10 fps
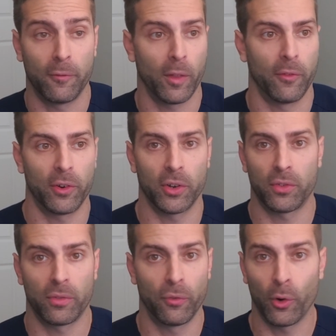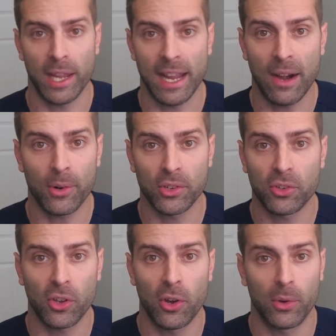for the first 48 hours or
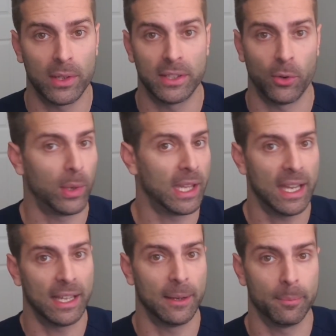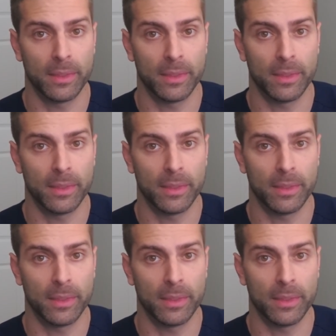so until we get,